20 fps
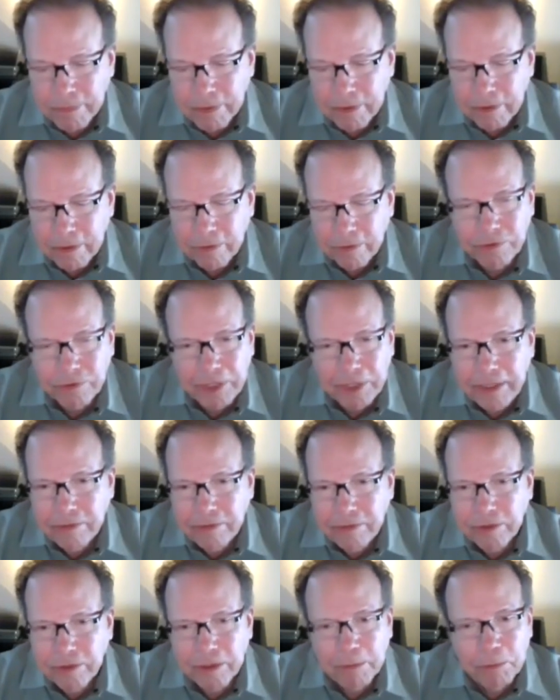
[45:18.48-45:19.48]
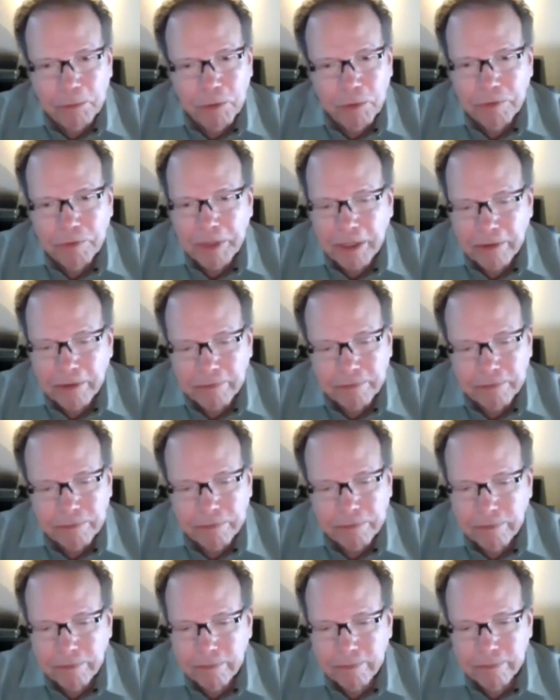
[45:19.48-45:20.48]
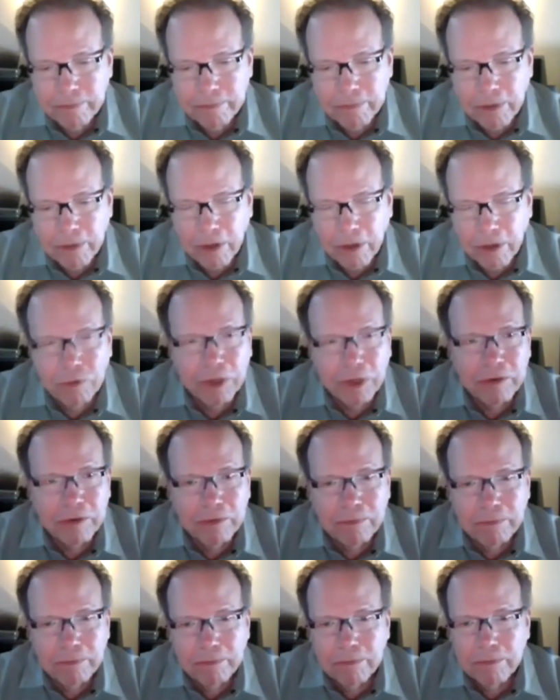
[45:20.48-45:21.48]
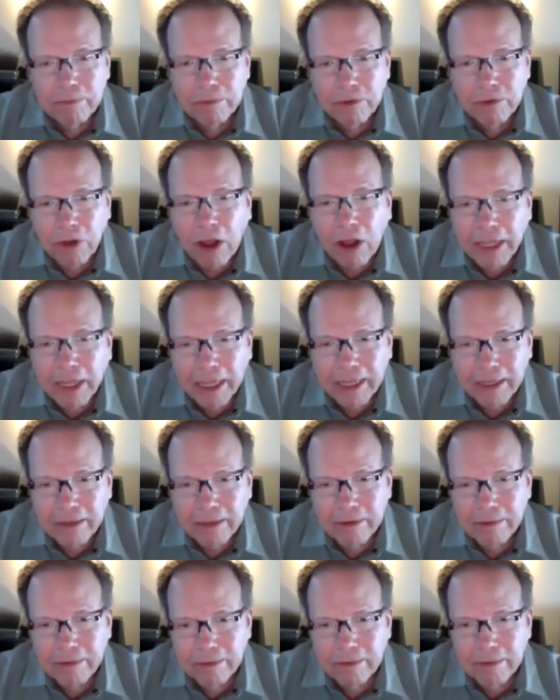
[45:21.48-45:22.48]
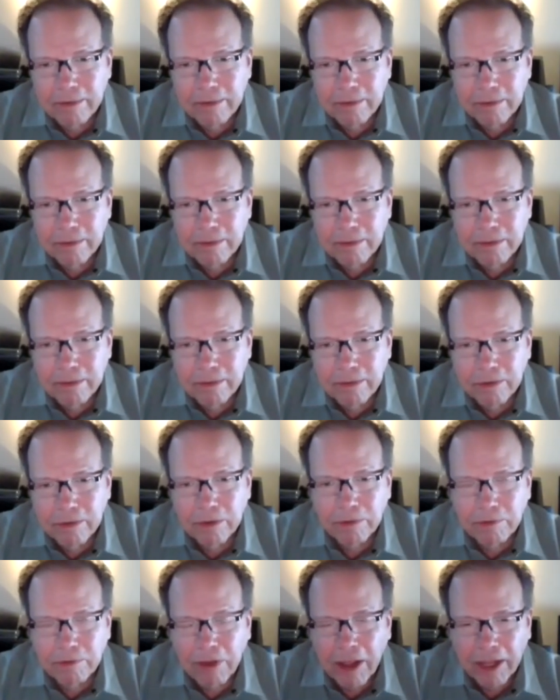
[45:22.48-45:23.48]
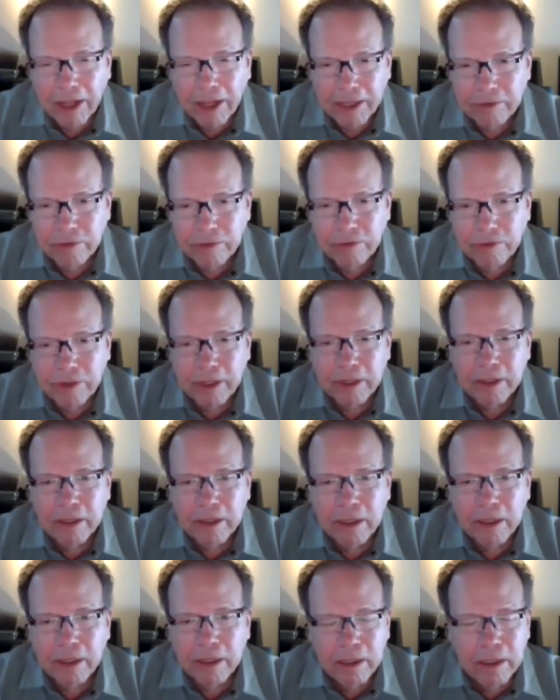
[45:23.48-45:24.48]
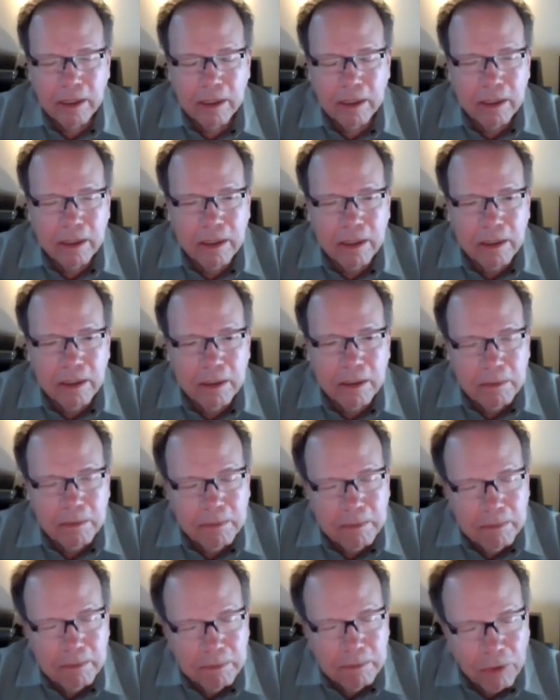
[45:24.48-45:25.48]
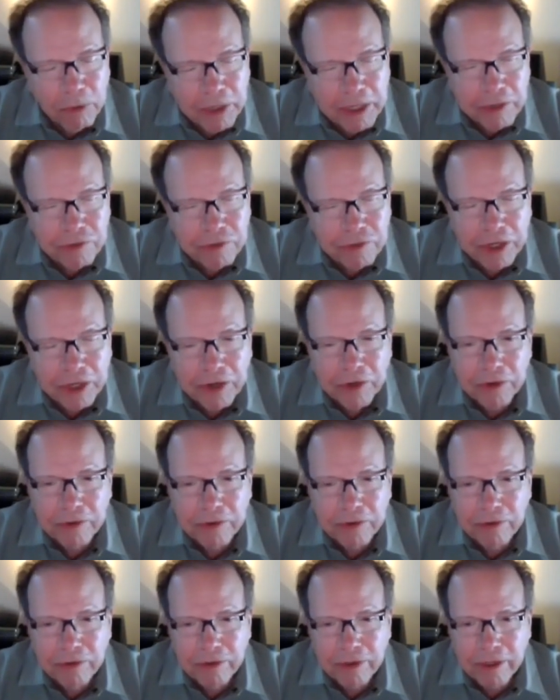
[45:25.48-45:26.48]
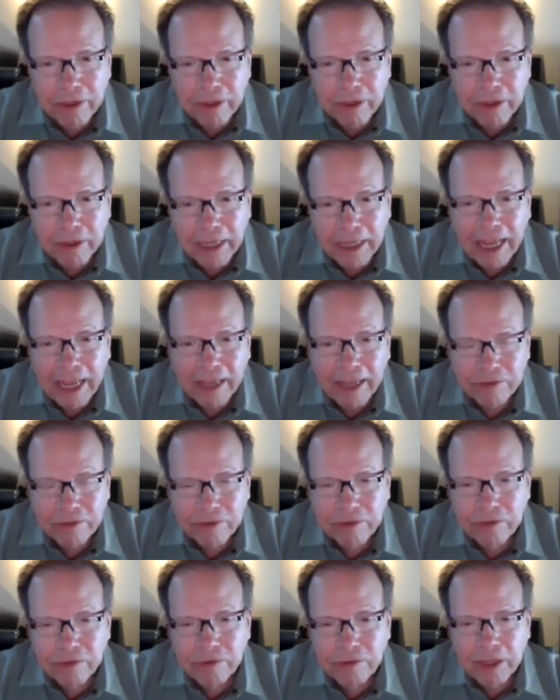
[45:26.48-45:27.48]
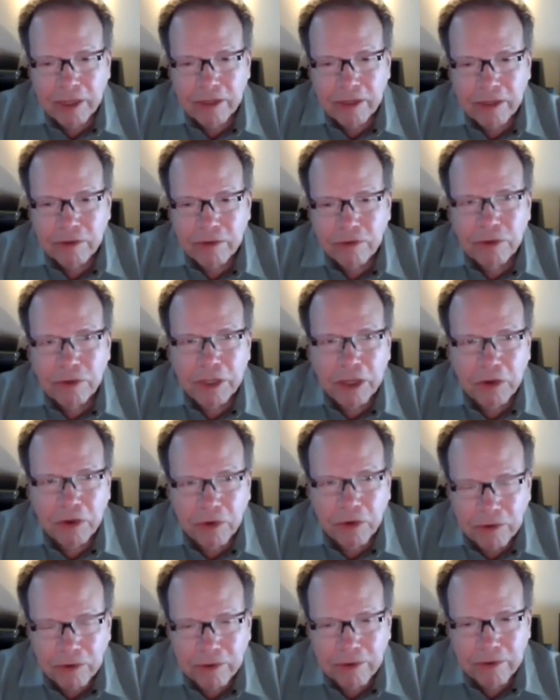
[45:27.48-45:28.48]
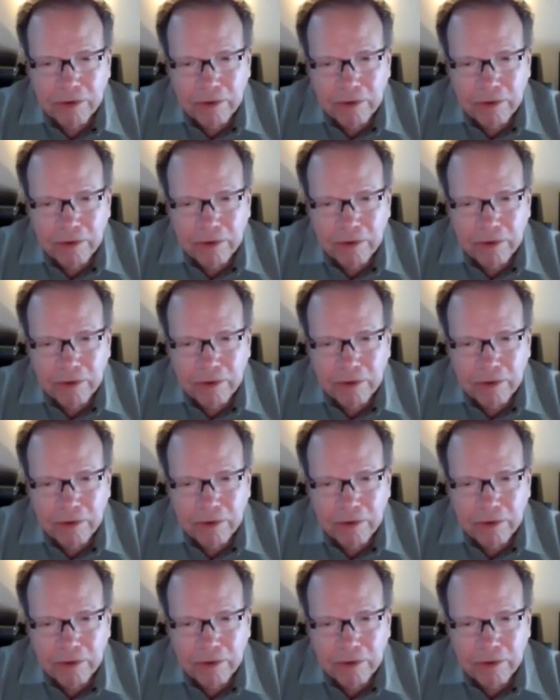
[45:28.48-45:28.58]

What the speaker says: the scenes in the movie of André talking to the vines and putting his ear to the casks and to the earth,